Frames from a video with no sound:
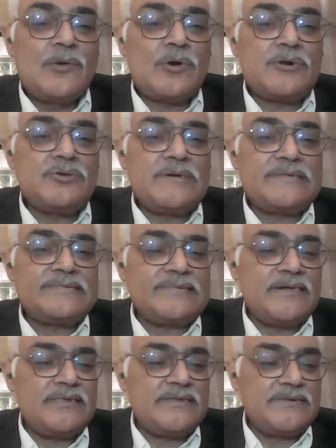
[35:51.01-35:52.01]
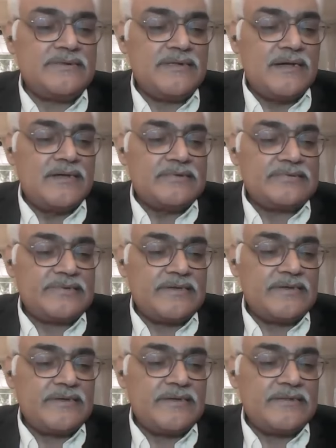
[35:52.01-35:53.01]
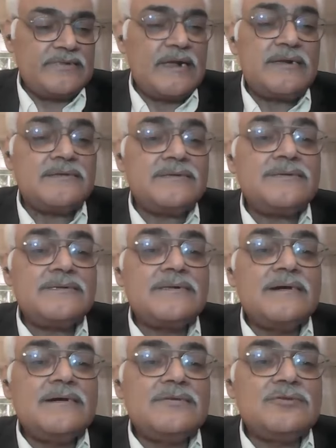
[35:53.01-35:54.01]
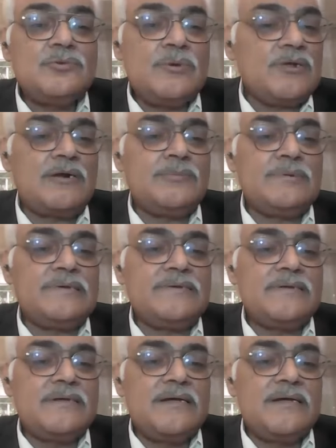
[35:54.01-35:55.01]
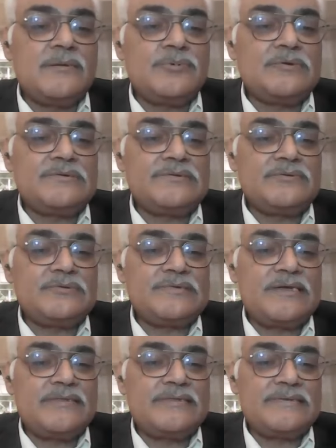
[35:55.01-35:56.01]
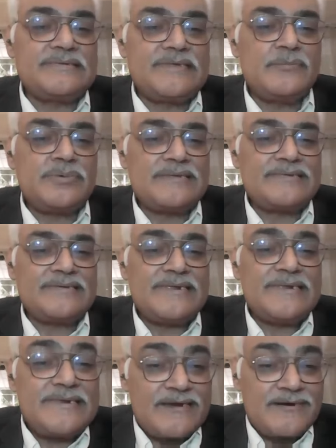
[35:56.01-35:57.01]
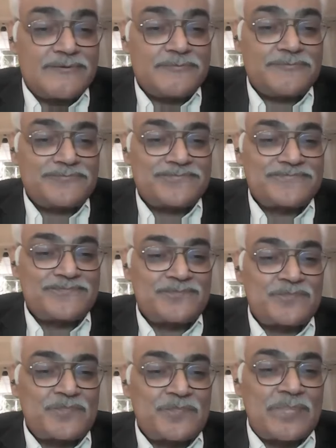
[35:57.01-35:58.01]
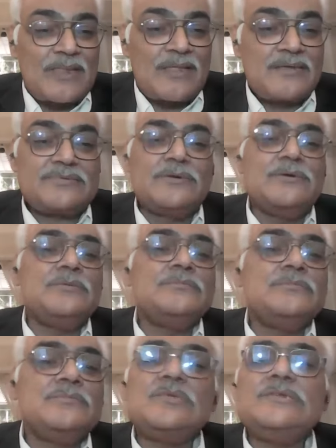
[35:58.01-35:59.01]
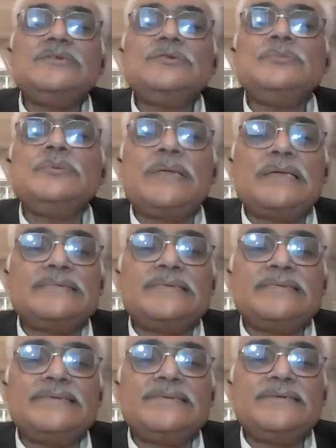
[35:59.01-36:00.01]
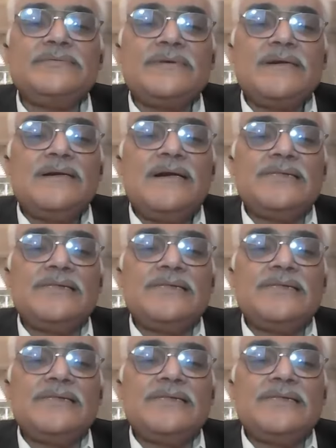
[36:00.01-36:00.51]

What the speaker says: What you can sell in, say, in London, you may not be in a position to sell at the same price in India. So you need to be price sensitive.